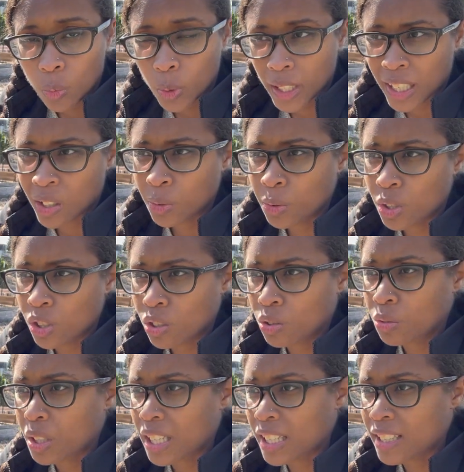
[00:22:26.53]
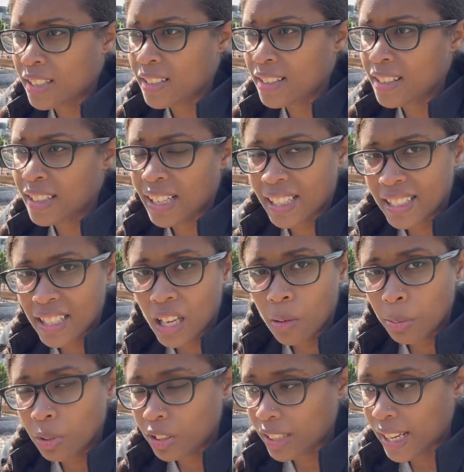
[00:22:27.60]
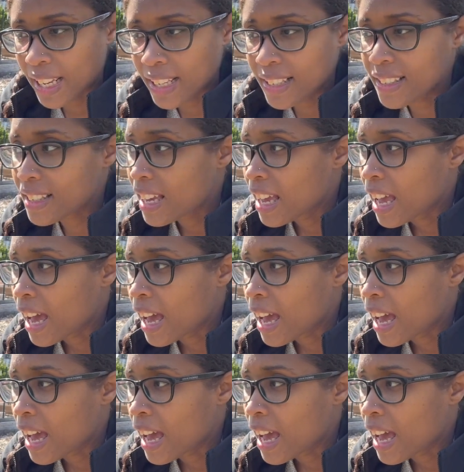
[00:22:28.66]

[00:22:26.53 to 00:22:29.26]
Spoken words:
What I'll do is the next couple days